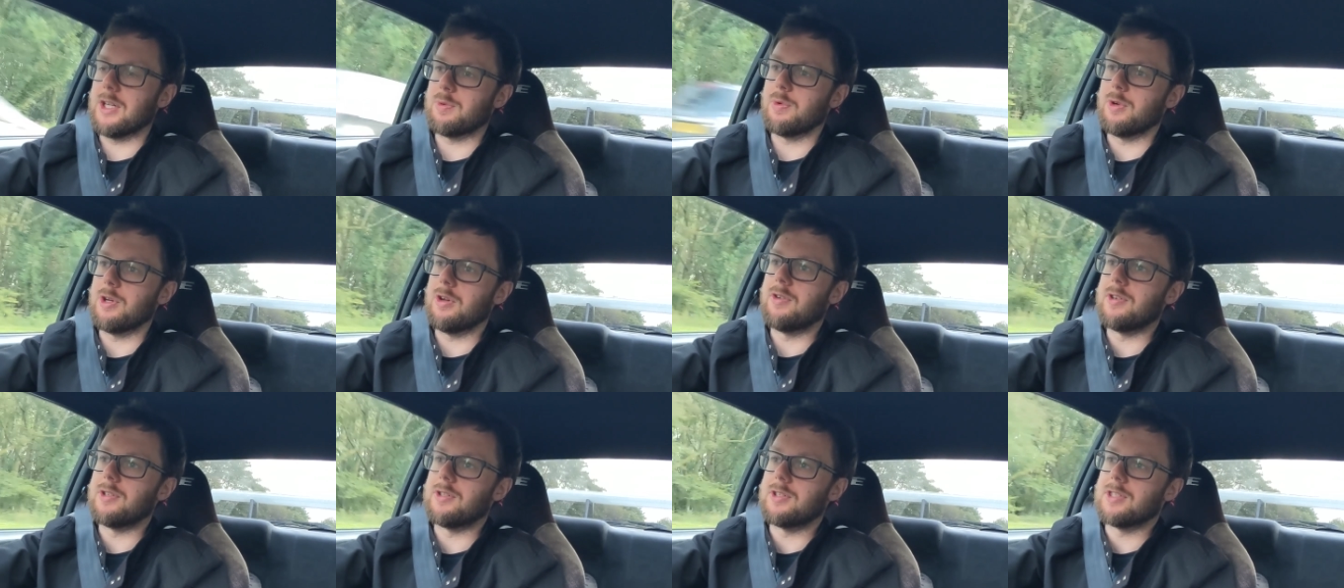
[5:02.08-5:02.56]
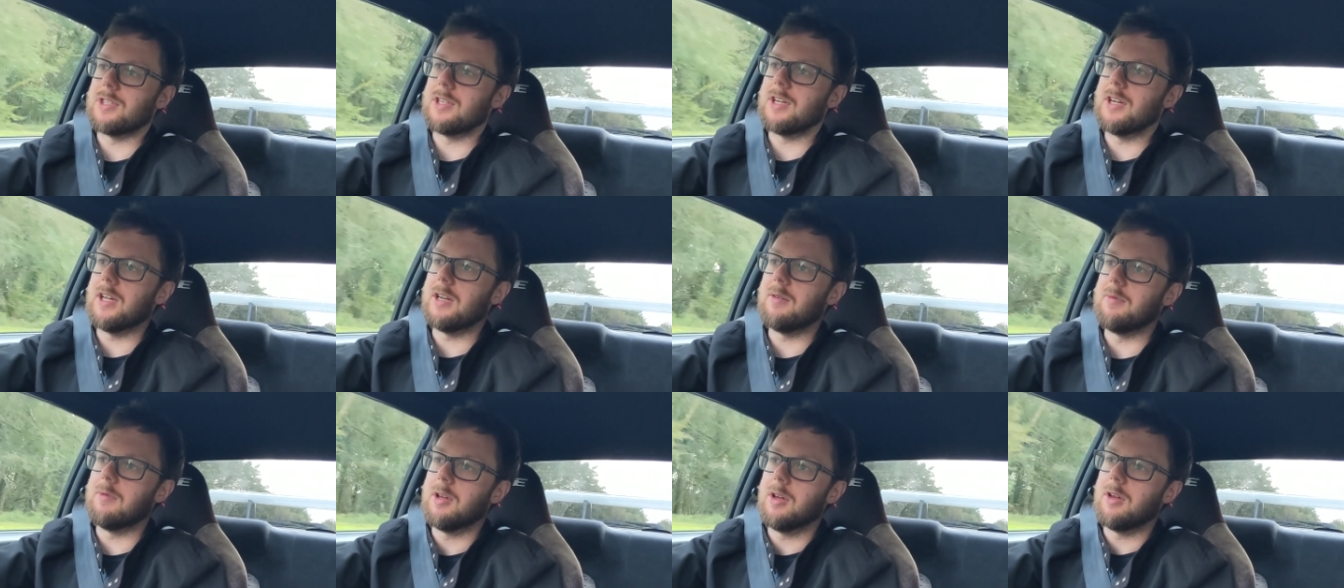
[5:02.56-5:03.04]
what you're interested
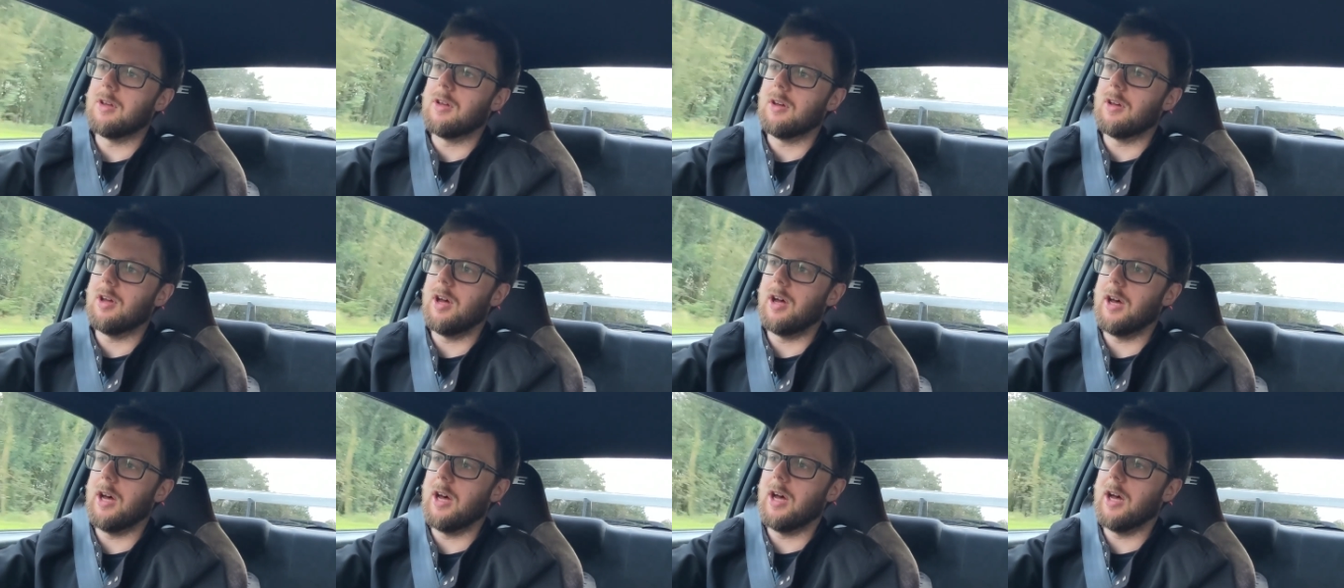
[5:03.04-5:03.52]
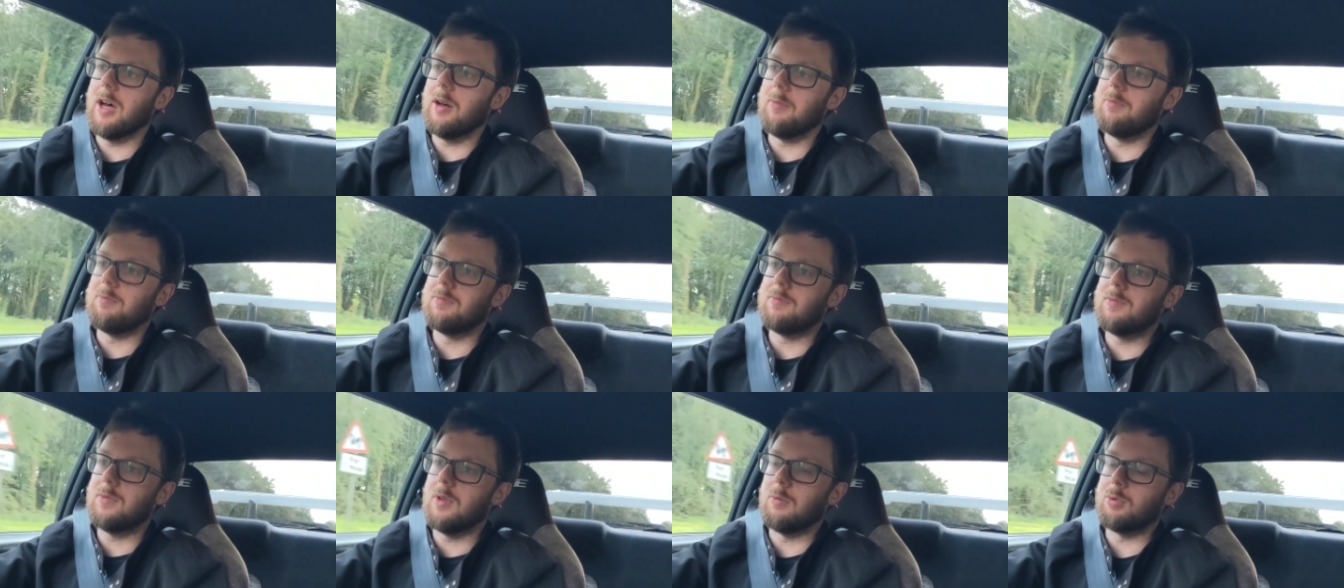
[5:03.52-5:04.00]
in,
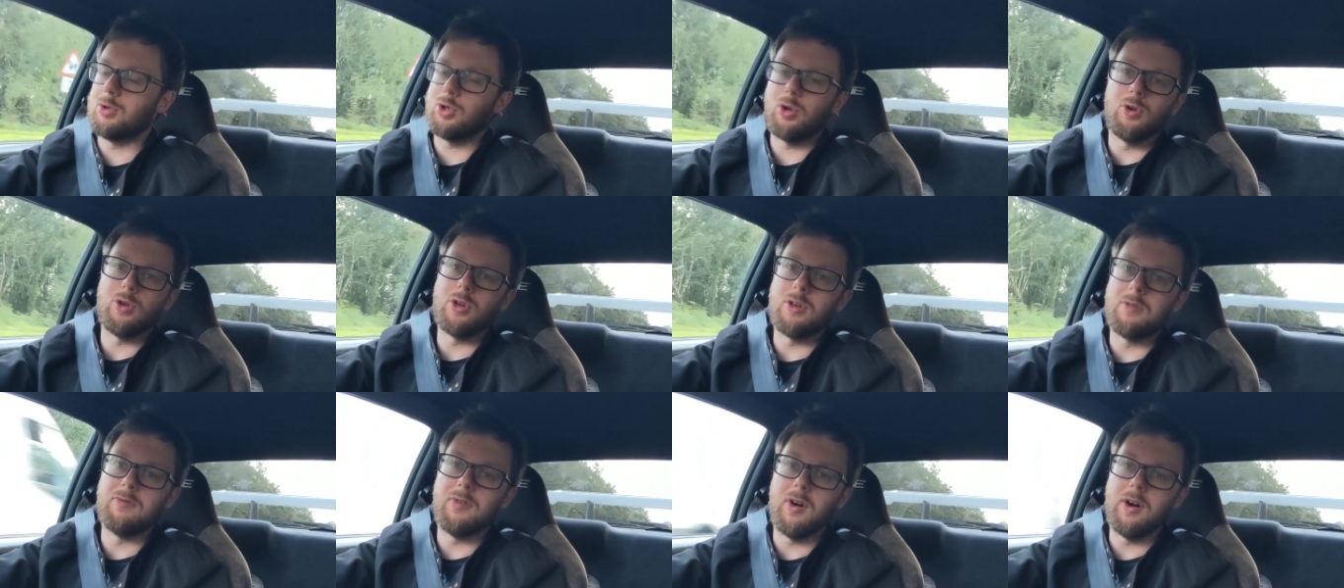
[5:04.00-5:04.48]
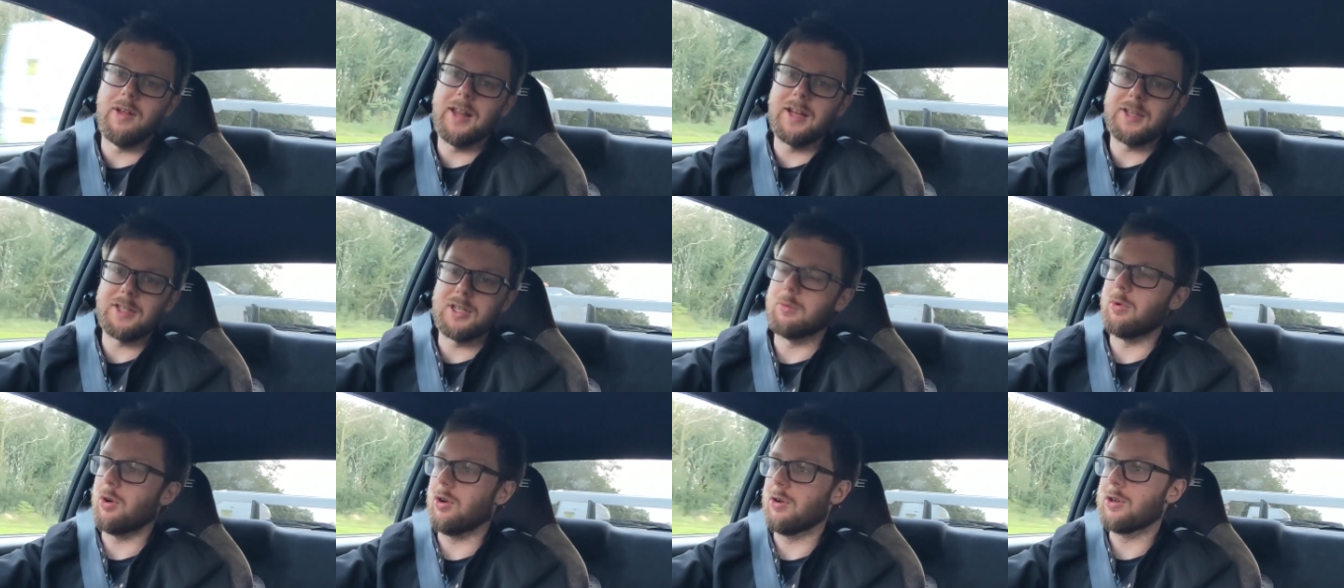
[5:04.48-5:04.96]
I'm sure you can find that
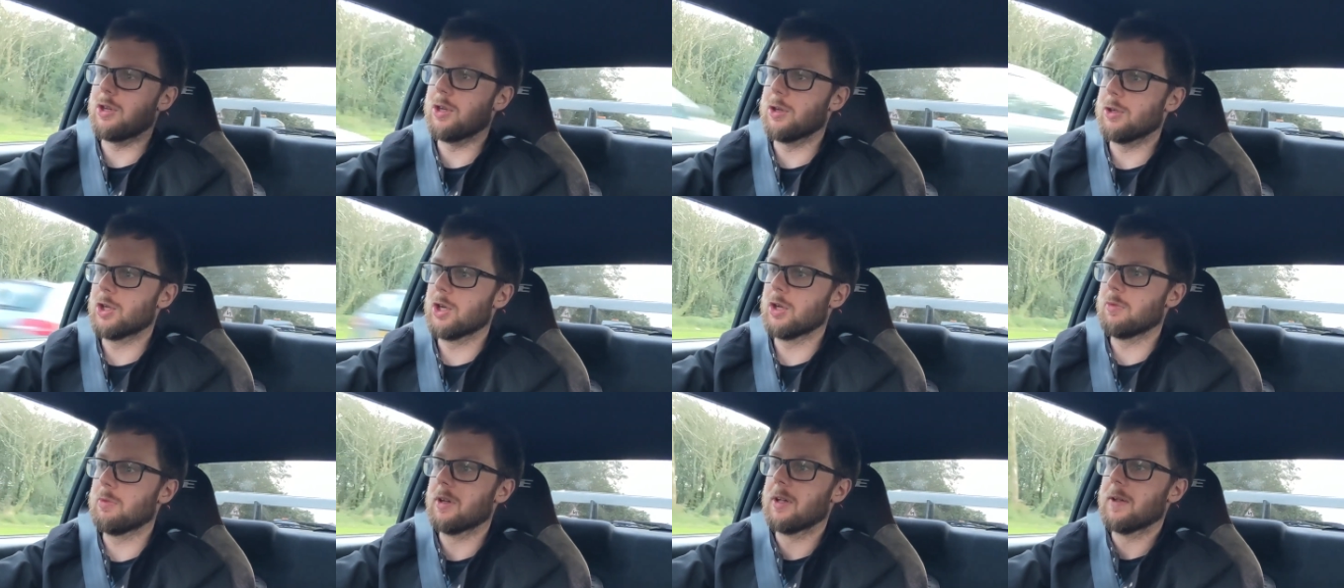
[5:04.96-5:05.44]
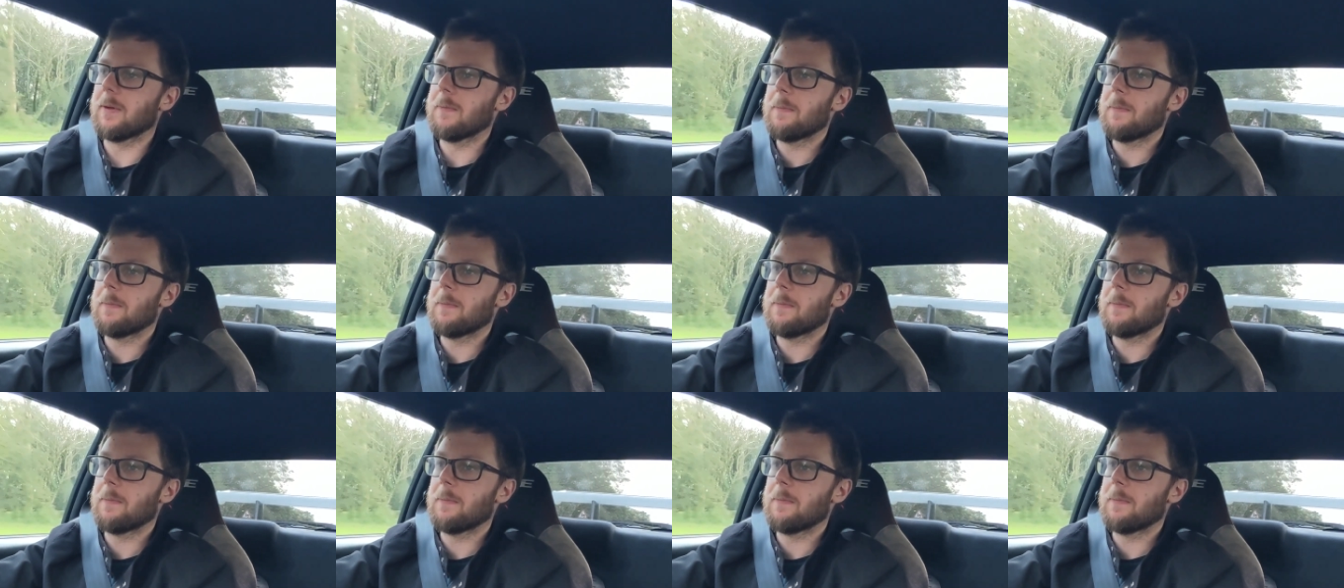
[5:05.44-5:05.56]
somewhere on YouTube.